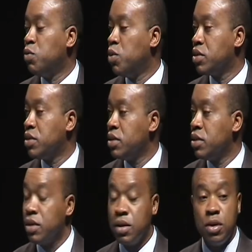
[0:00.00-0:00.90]
water,
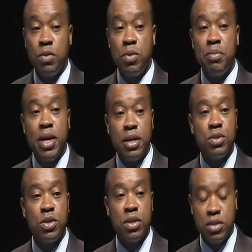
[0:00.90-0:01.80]
we may need
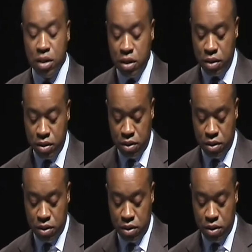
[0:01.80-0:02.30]
to consider